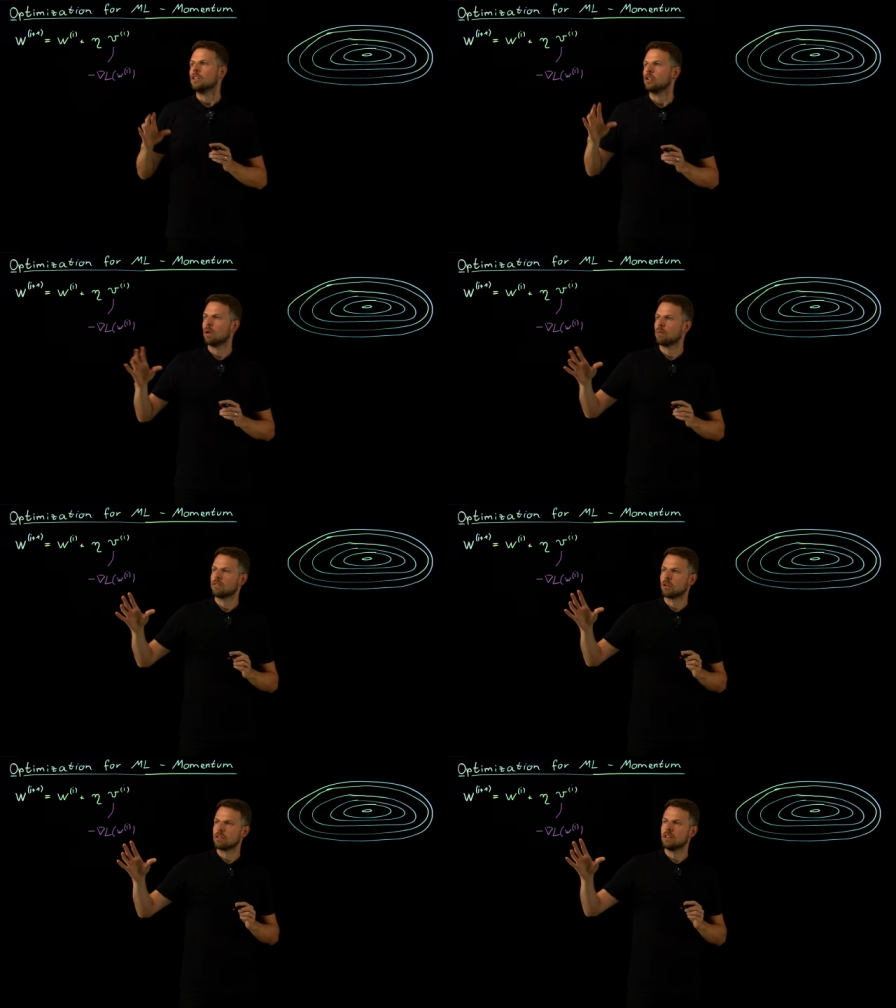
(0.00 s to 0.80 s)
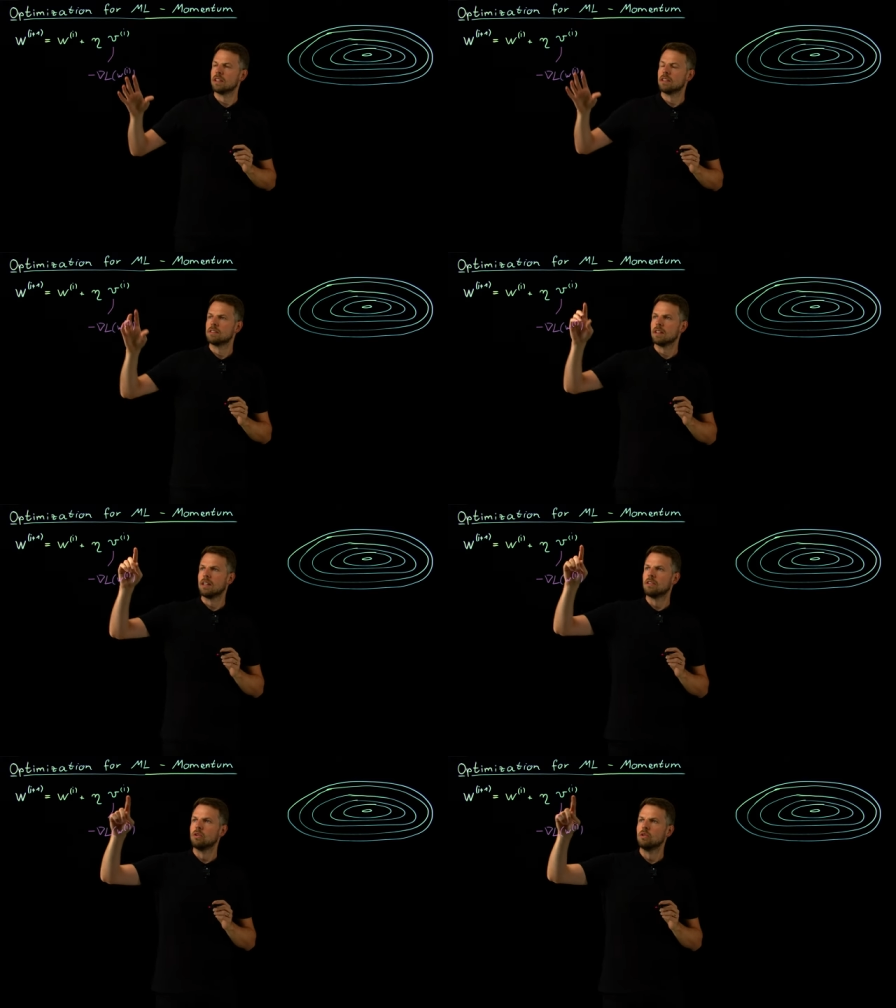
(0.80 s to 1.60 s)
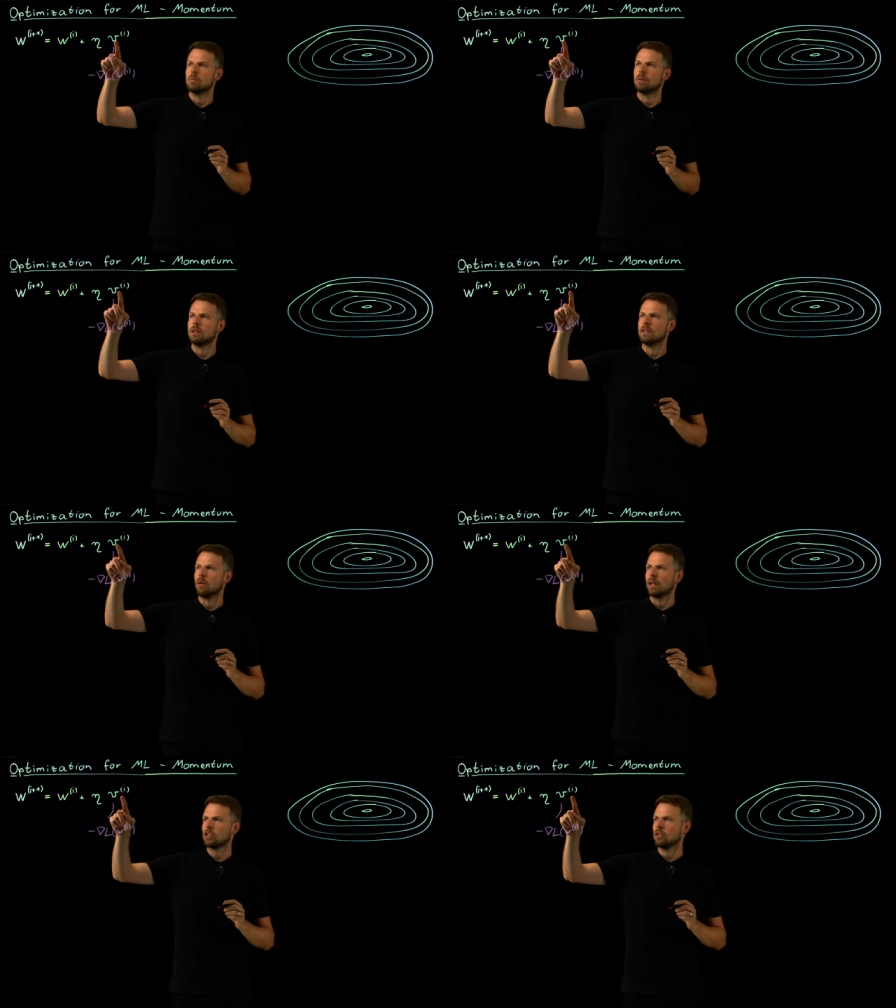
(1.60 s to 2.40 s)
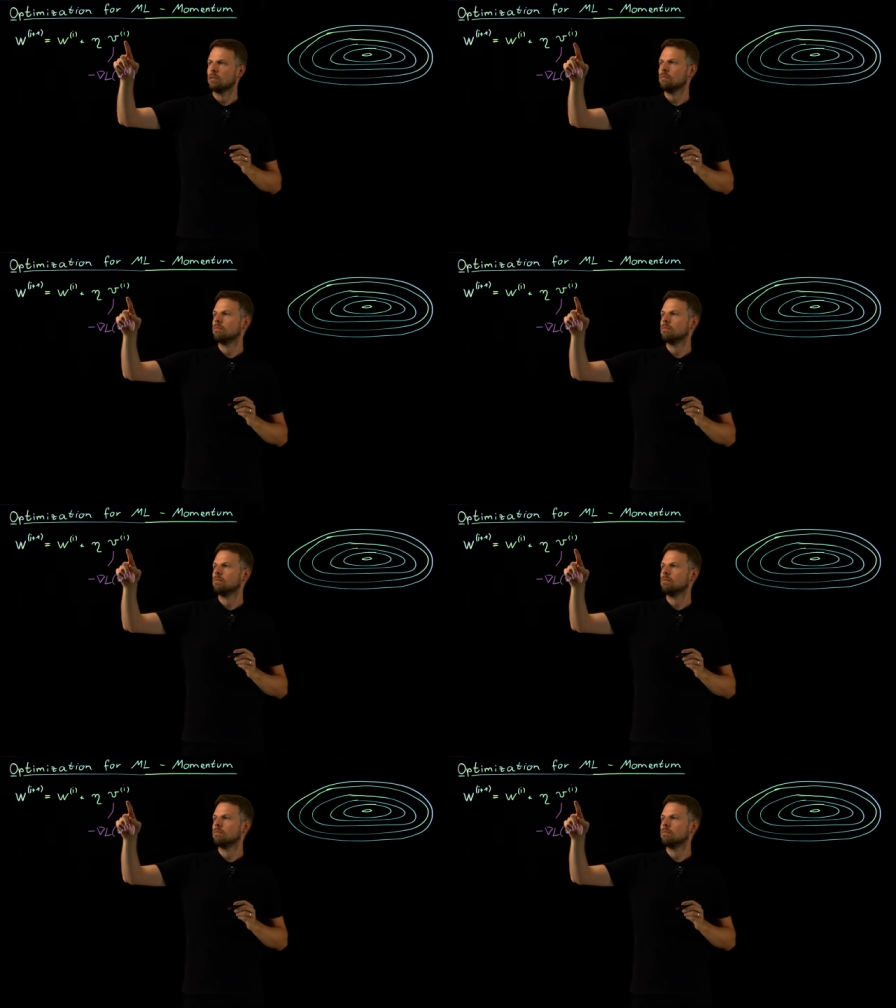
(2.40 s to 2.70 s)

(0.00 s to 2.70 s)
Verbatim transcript: So what we've considered is a suitable direction,